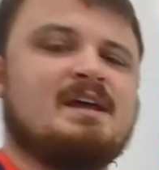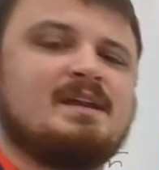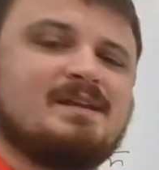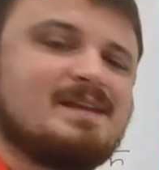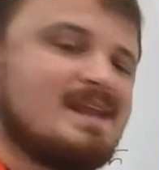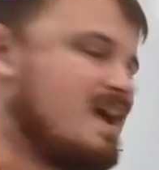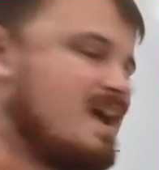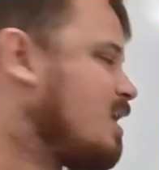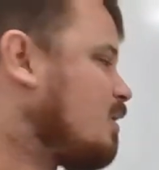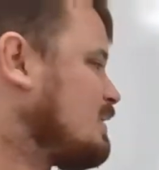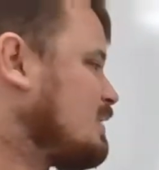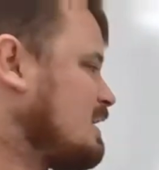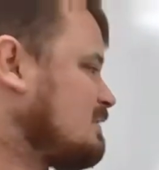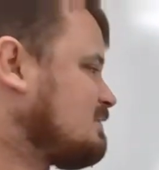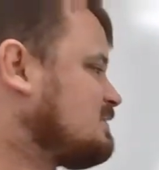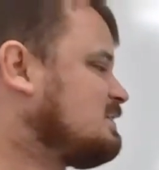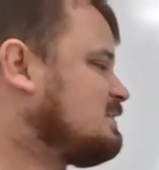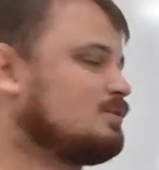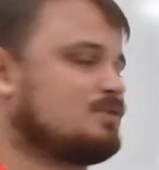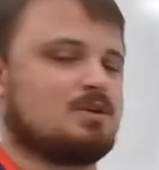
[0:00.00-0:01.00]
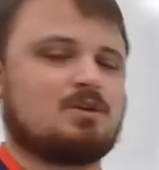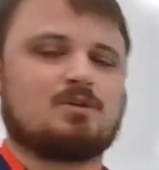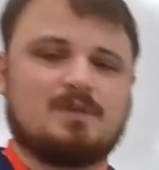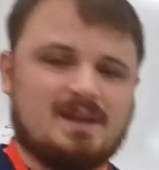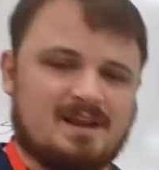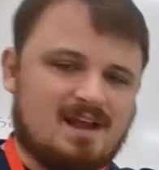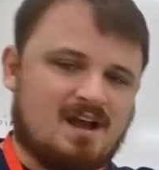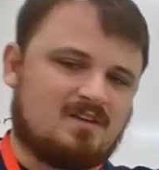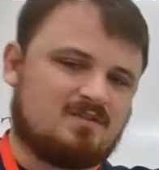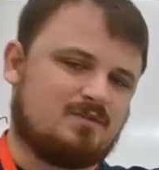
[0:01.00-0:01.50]
Now we have to deal with the
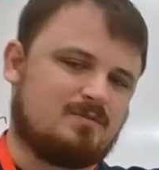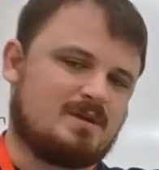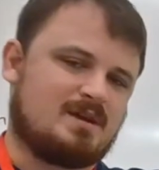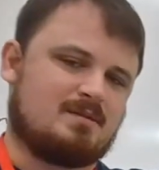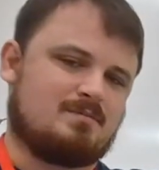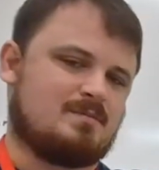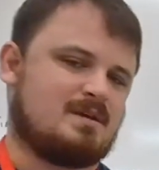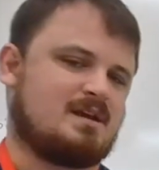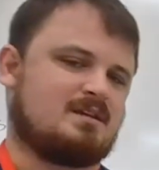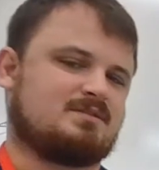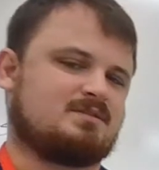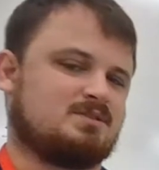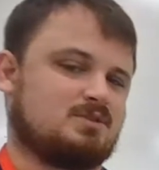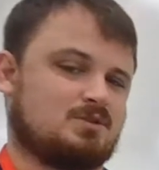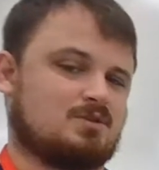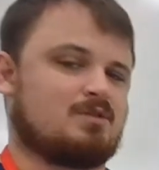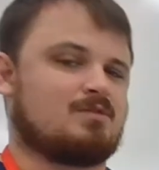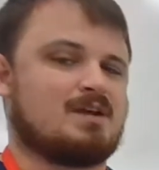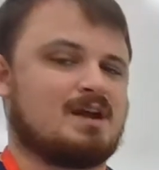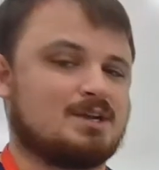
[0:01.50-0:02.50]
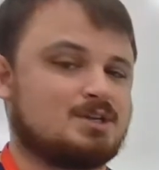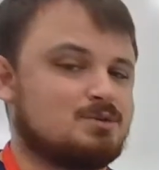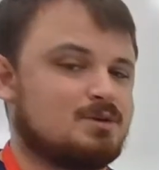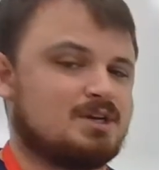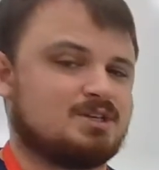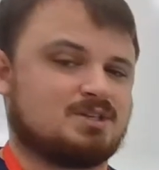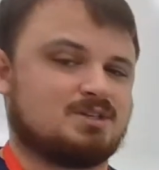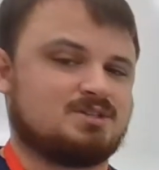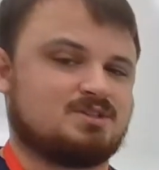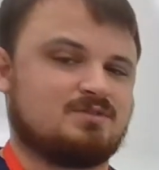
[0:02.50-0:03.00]
Greek alphabet in math. So
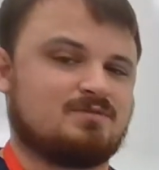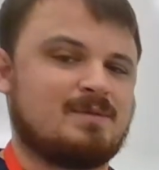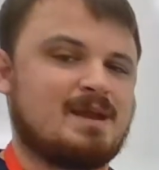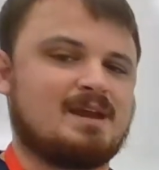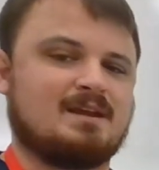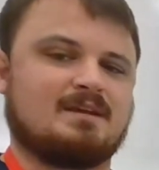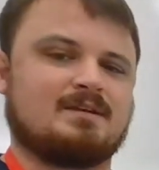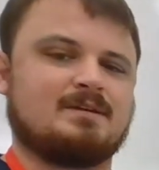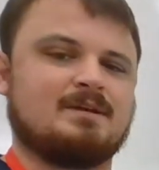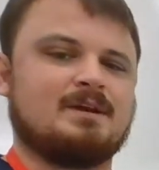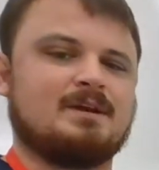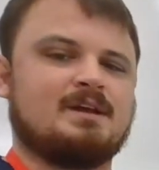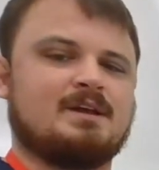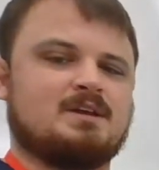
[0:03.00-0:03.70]
congratulations, you've made it.